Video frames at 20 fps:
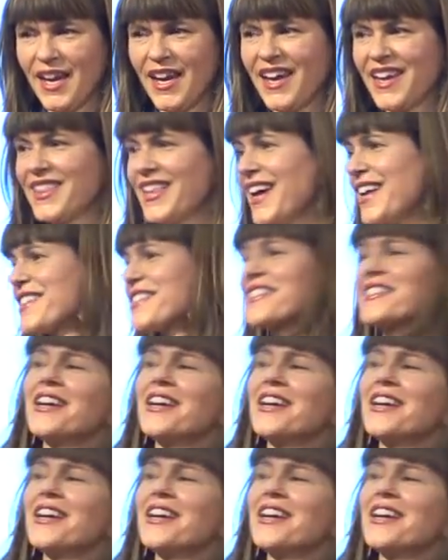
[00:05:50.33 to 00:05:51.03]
And that is